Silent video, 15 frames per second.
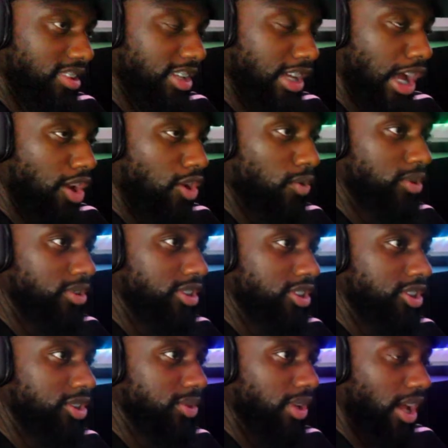How long
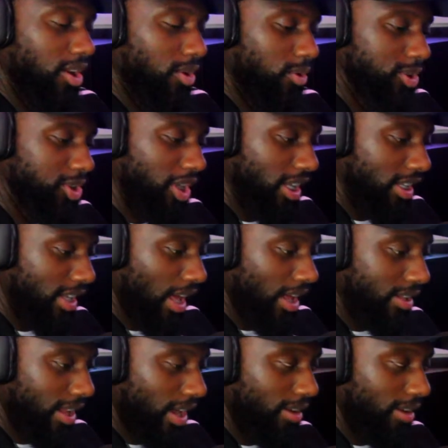was you in that?